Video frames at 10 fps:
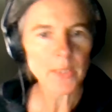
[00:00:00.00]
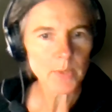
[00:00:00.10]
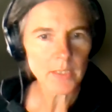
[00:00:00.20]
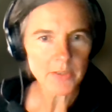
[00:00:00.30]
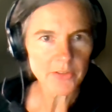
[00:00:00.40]
I
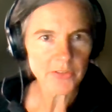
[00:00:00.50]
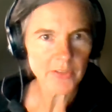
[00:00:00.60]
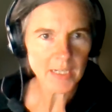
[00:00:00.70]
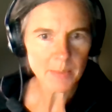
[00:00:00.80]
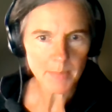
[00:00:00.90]
will
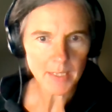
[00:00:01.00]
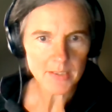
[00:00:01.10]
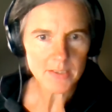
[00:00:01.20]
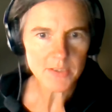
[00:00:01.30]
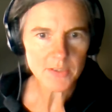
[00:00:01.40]
share
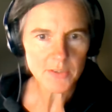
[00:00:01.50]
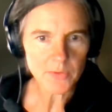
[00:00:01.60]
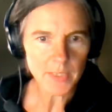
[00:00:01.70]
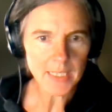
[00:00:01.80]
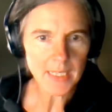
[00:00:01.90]
my
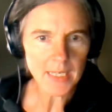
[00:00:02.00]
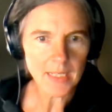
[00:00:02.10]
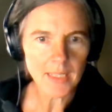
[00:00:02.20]
screen